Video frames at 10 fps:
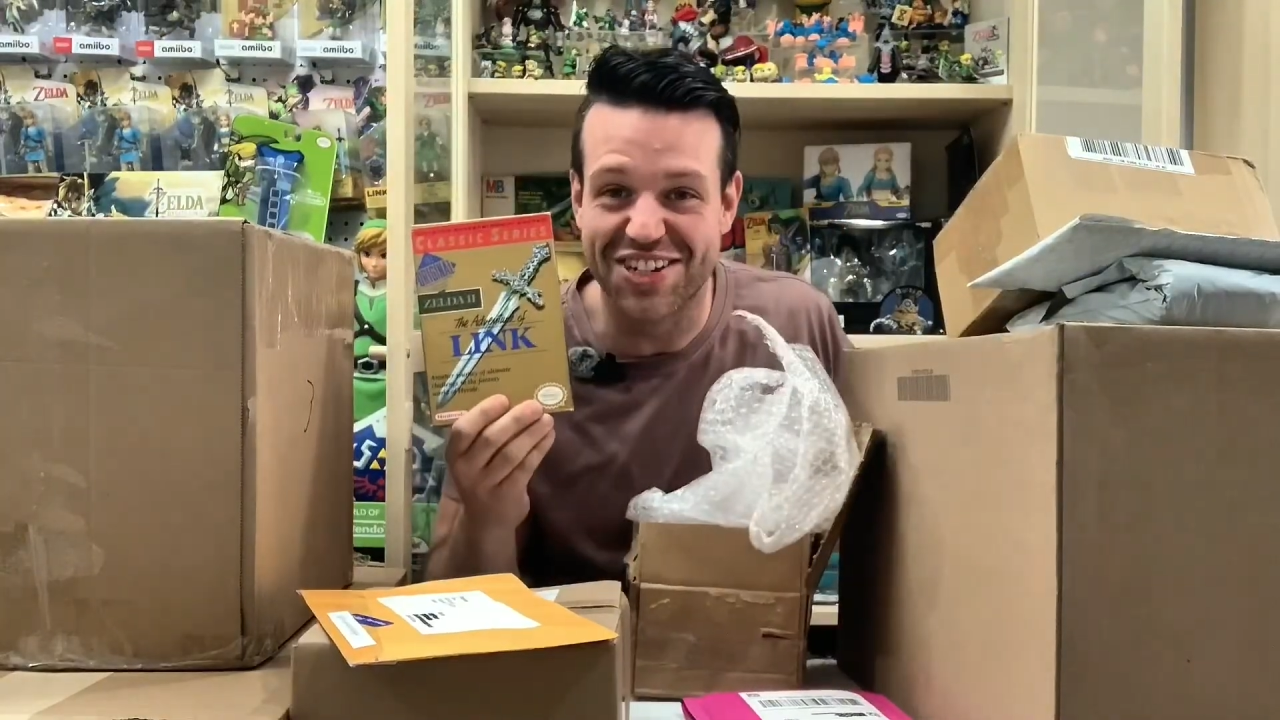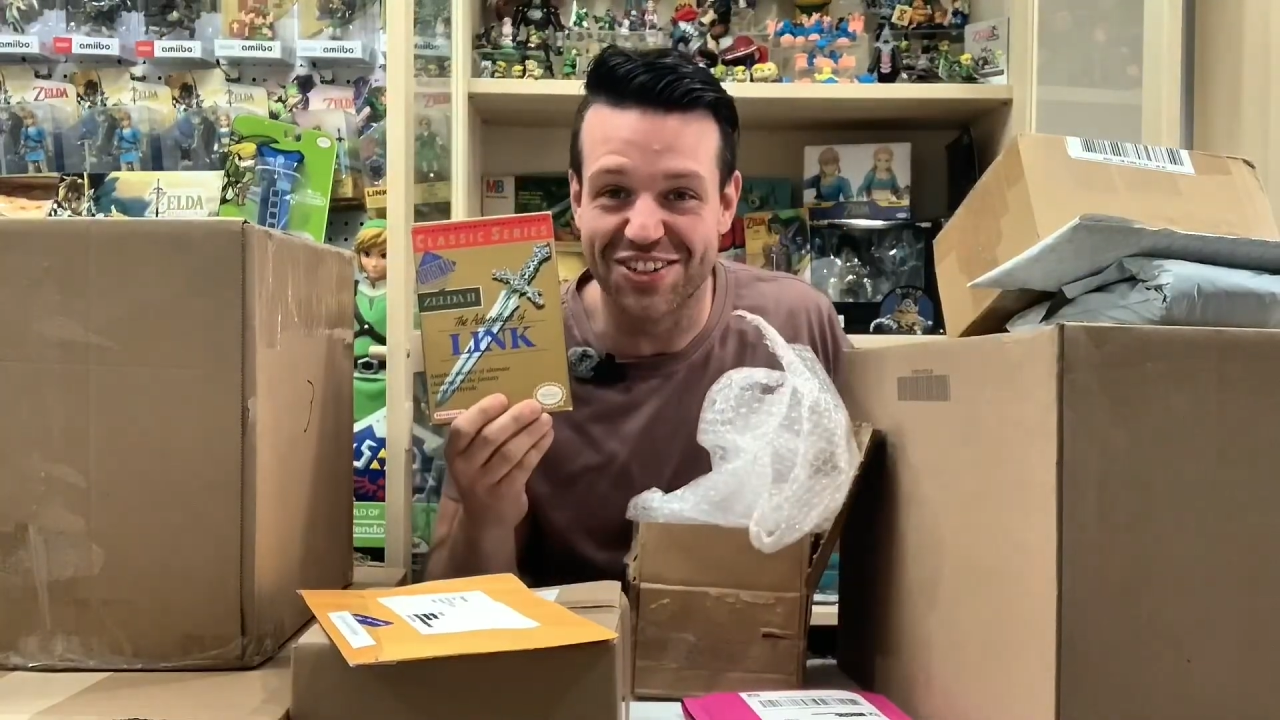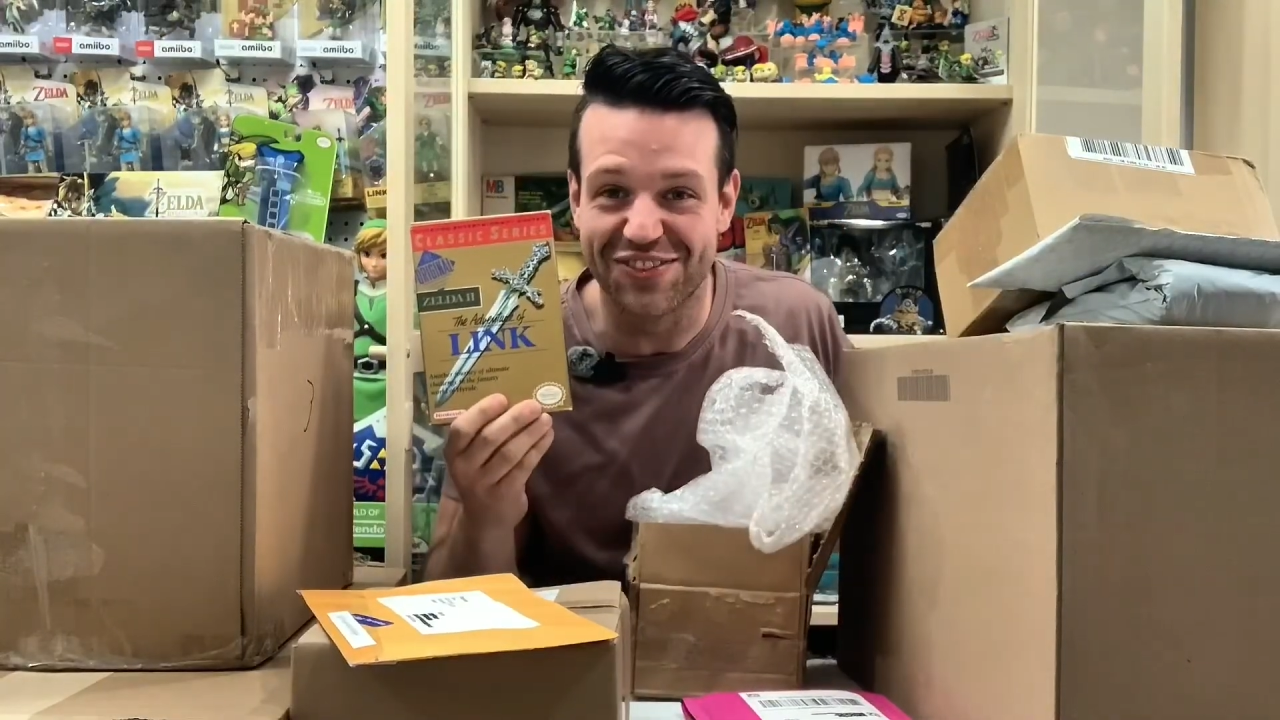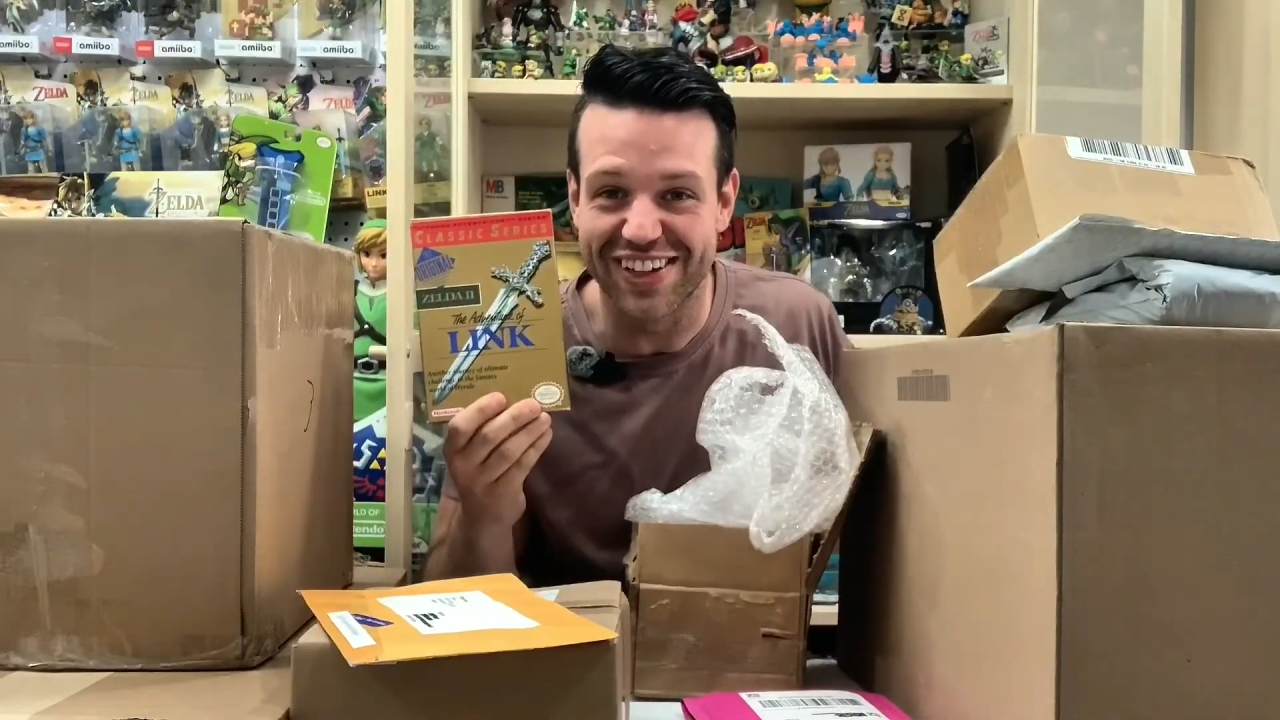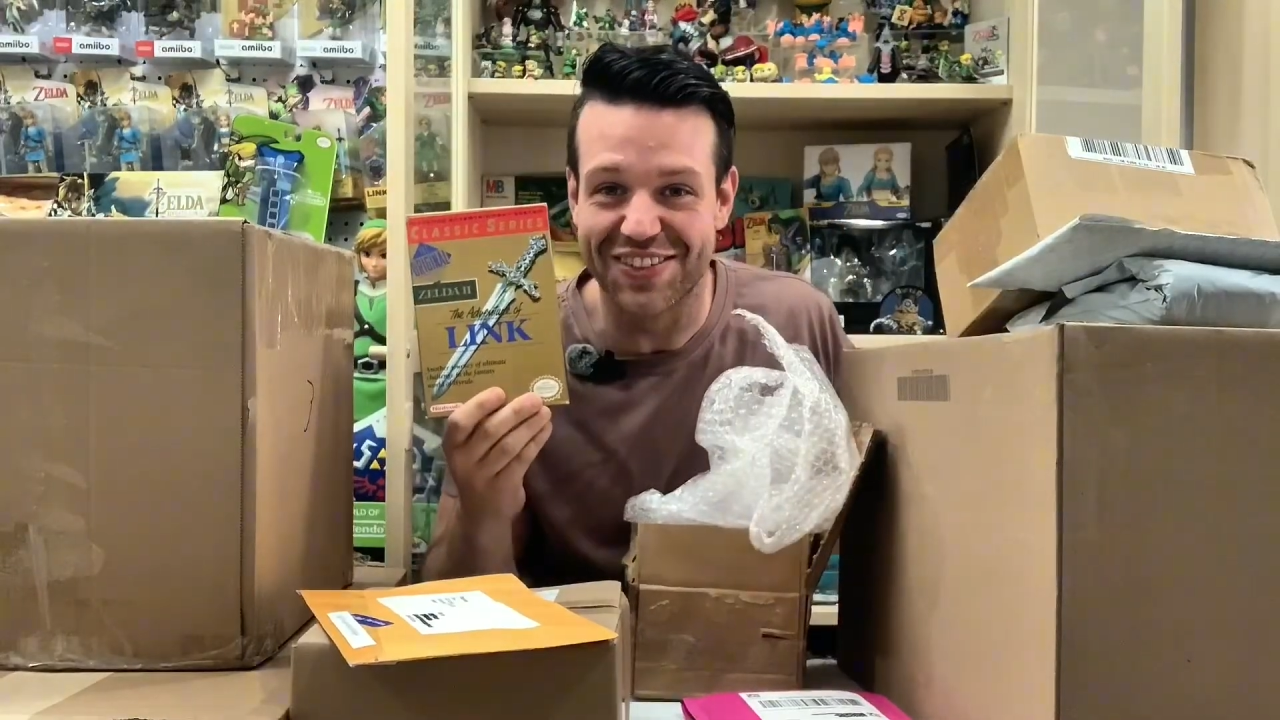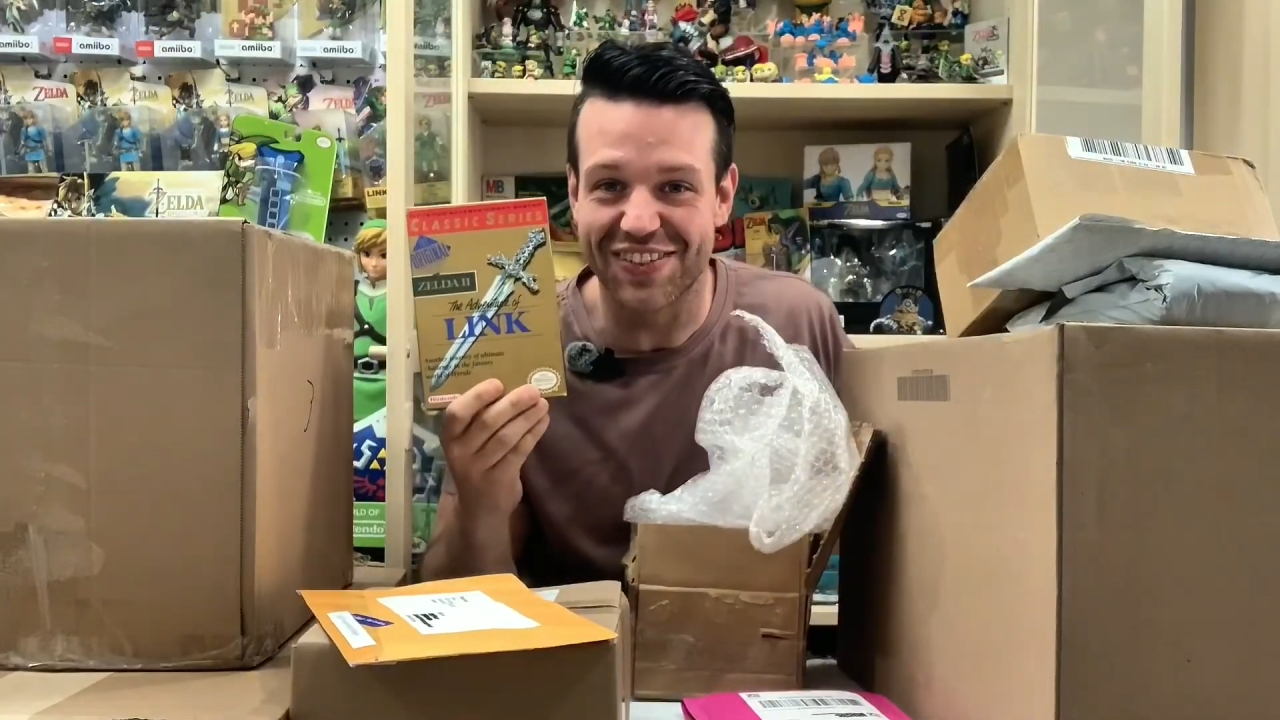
of Link